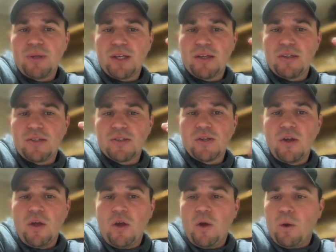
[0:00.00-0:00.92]
because
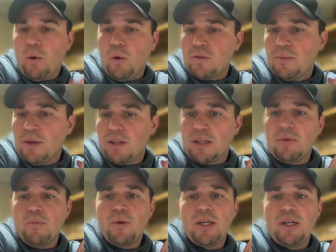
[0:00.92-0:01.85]

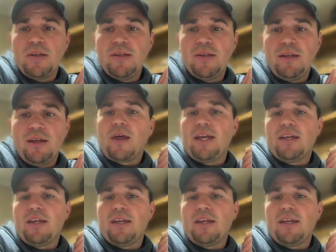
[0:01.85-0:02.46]
ultimately